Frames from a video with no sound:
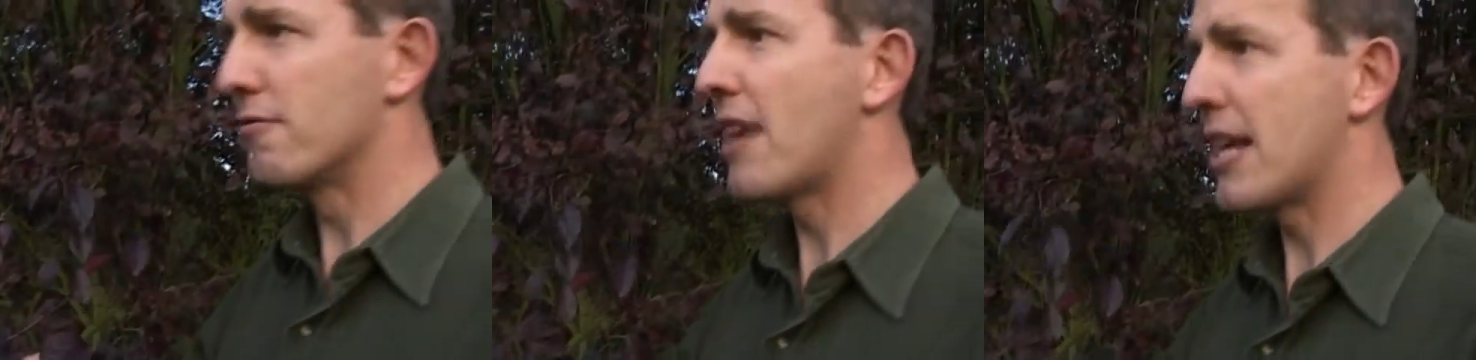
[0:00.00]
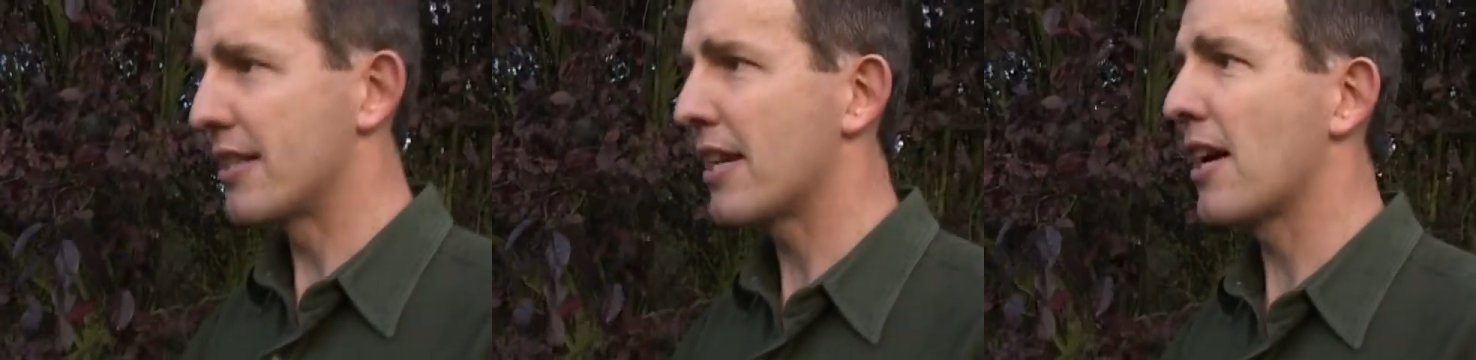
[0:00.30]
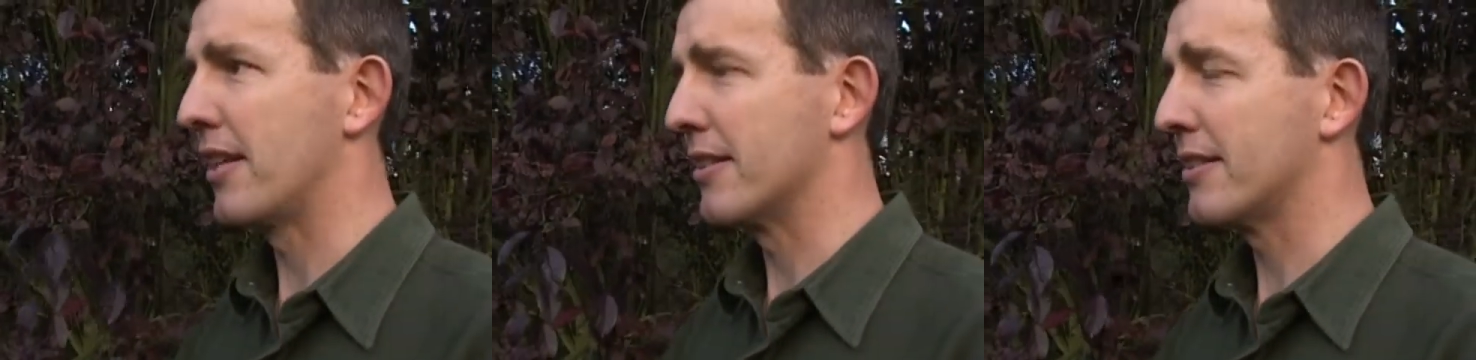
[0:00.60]
red
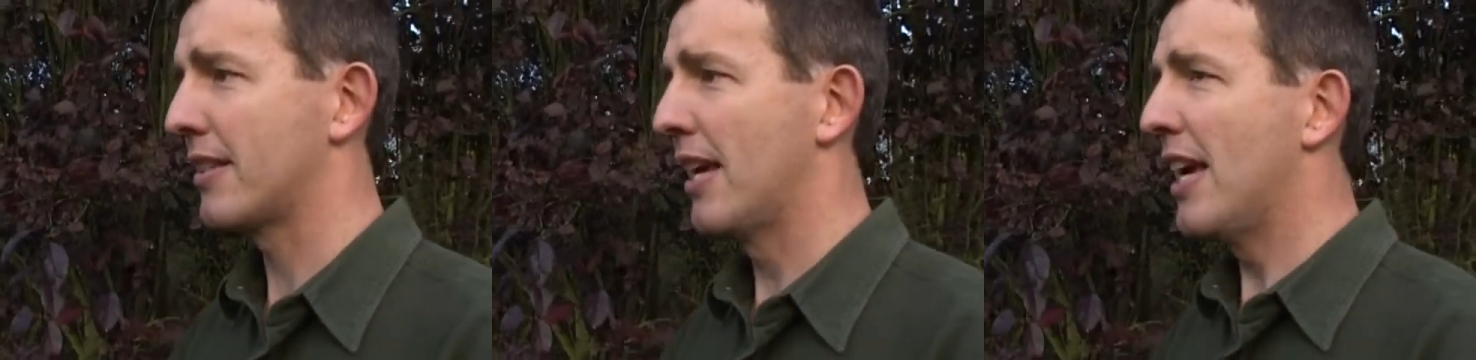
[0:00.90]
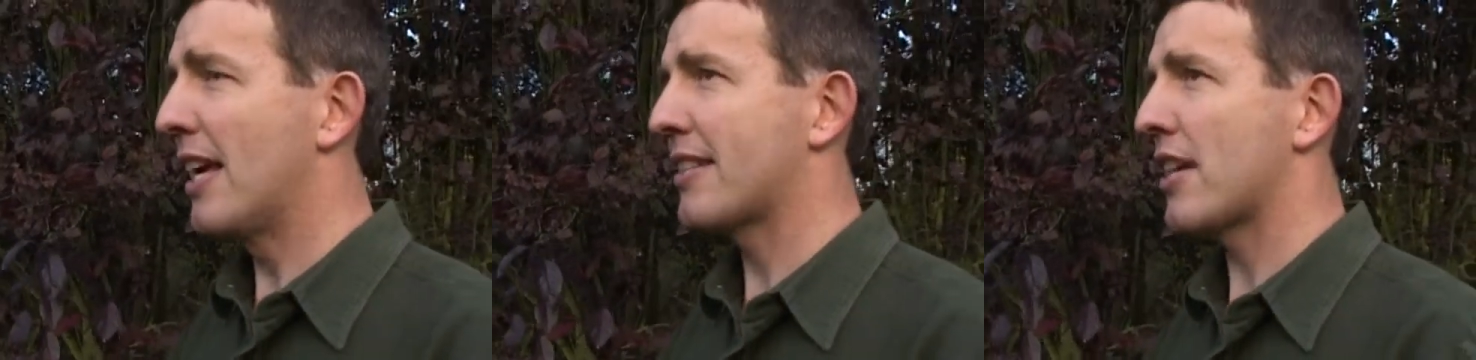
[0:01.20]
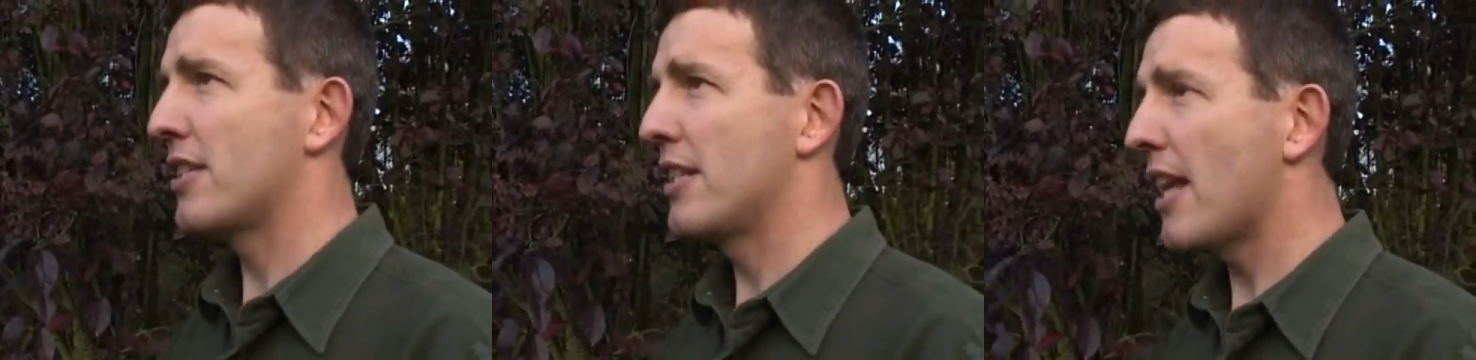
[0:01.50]
colours, it's
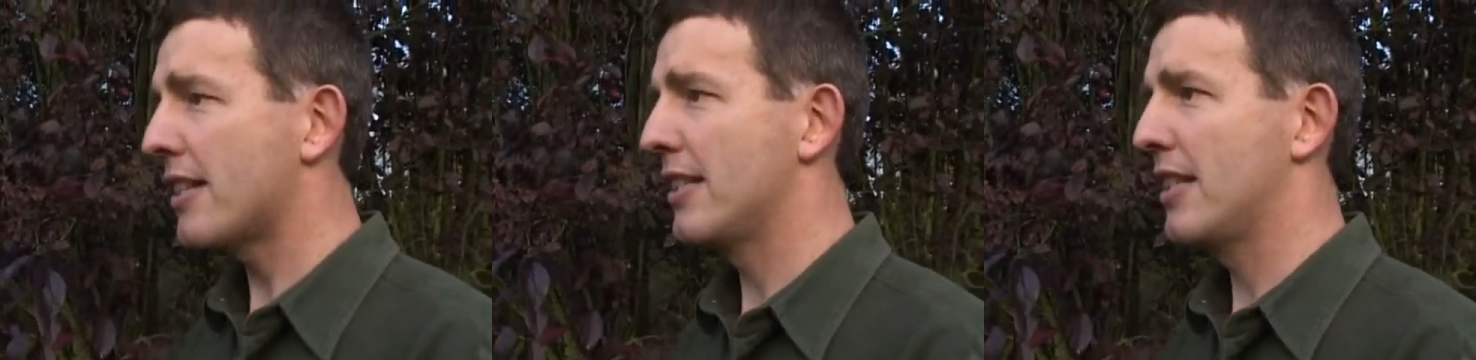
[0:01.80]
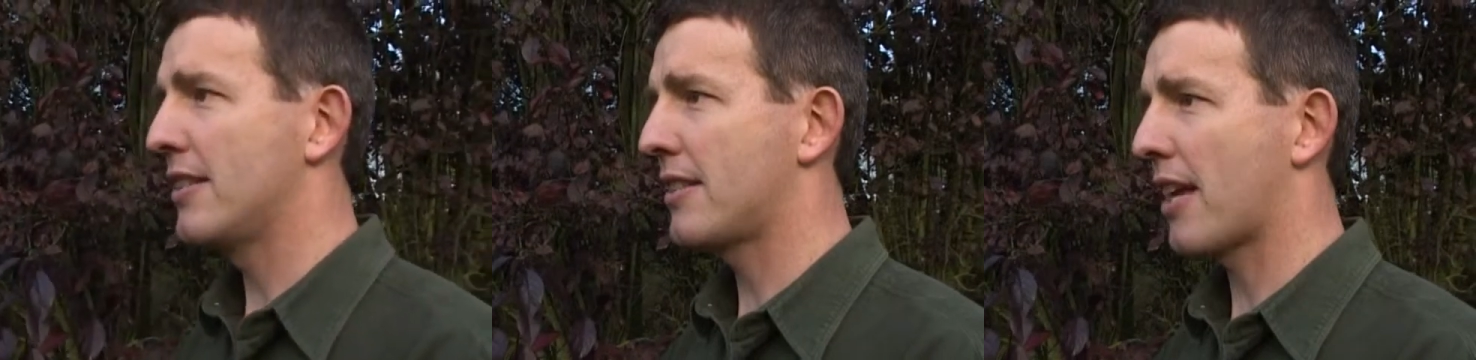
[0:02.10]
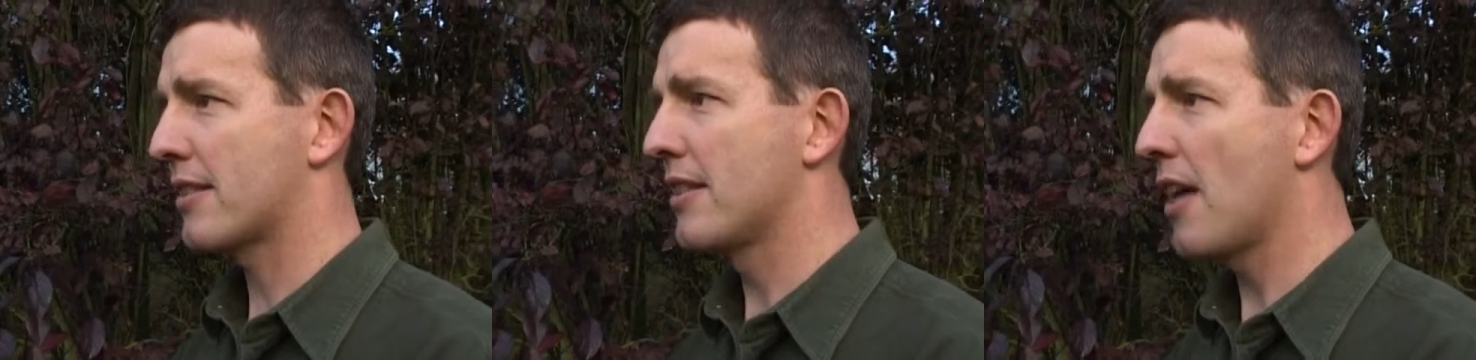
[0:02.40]
actually letting the
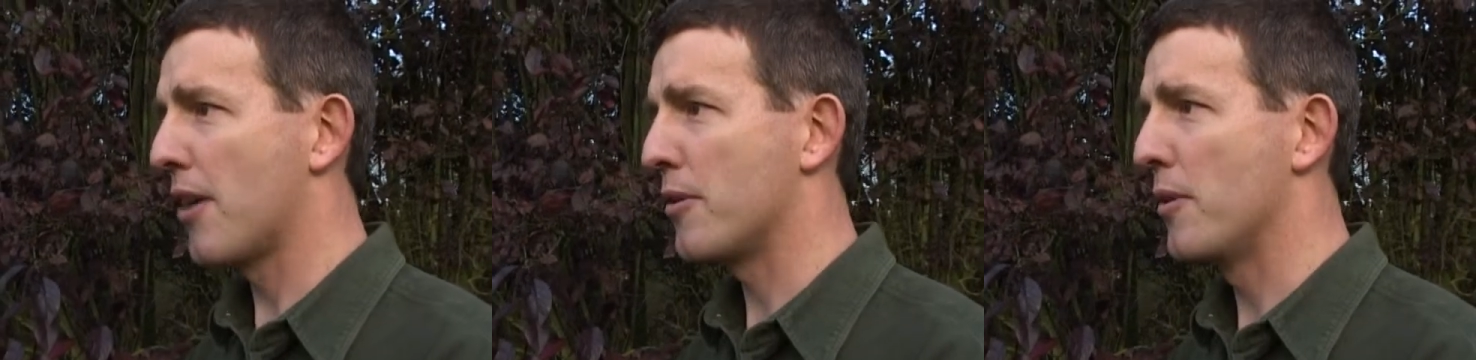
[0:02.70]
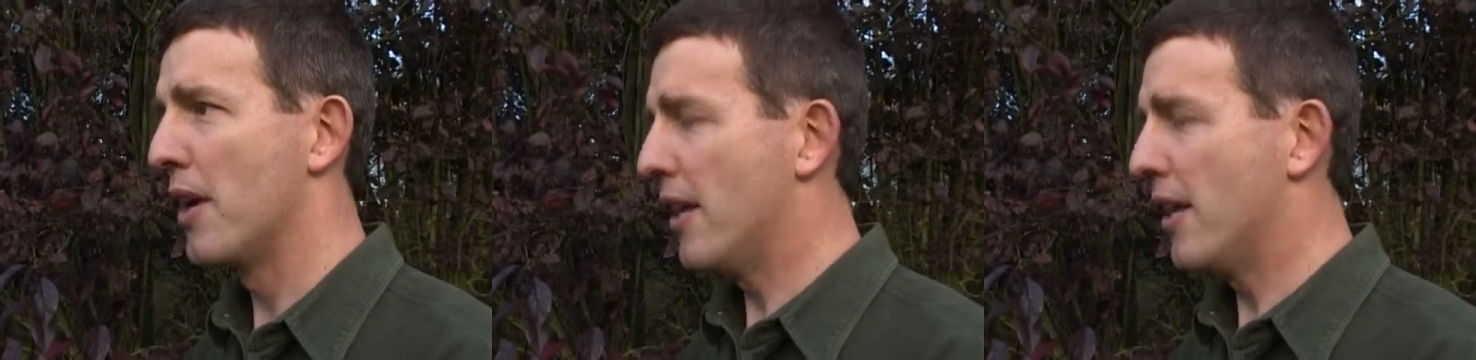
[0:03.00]
insects know